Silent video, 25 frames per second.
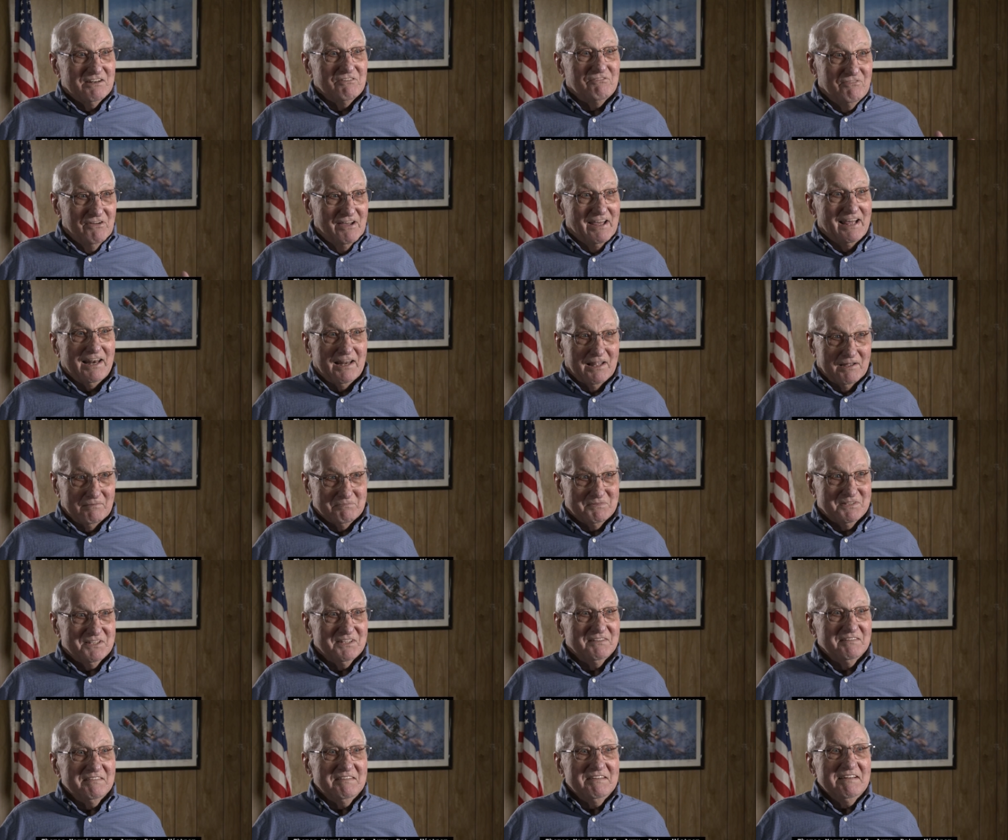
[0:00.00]

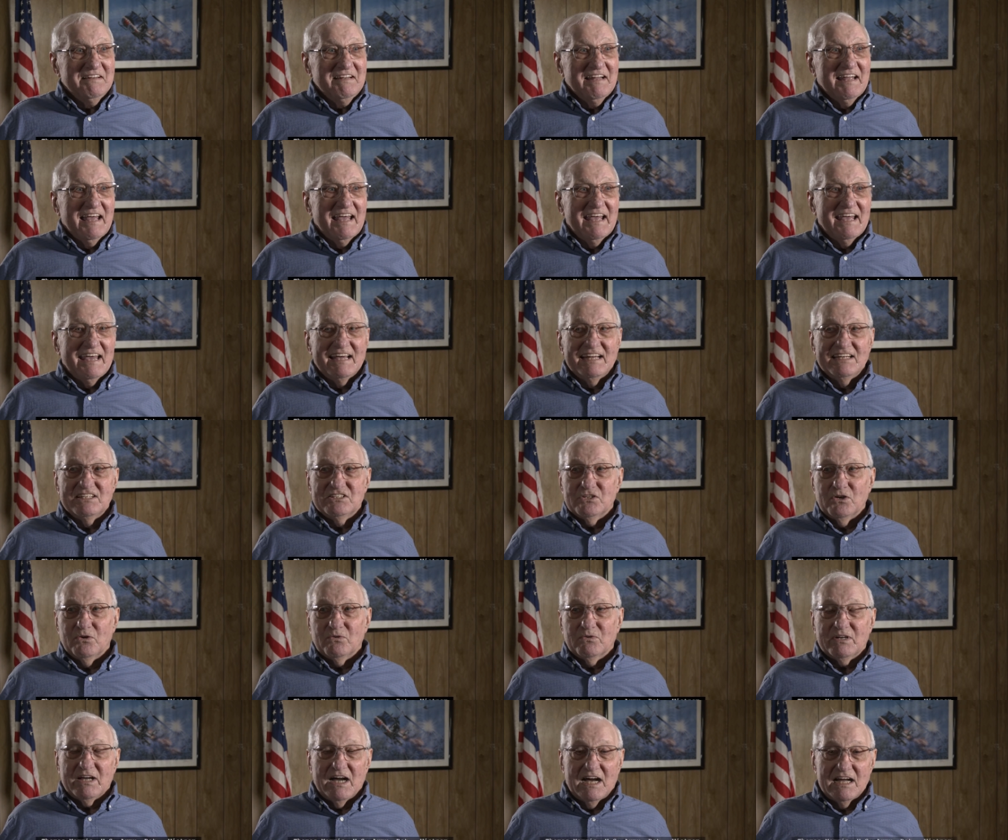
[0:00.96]
developed. And
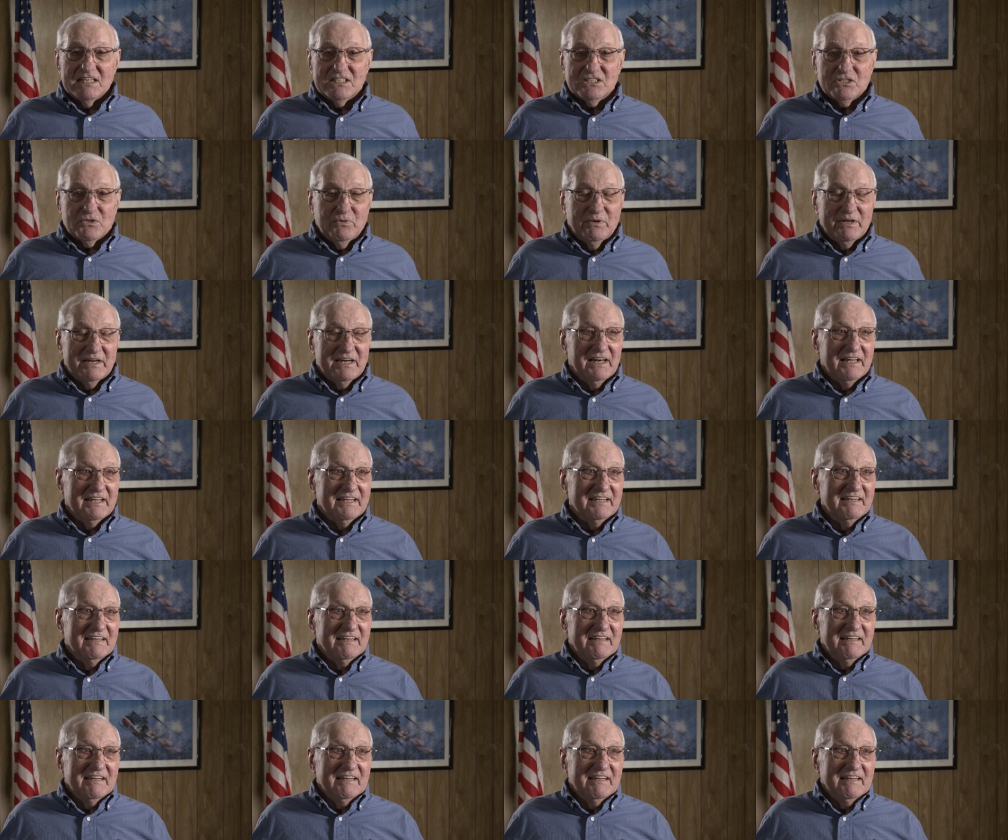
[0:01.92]
so consequently,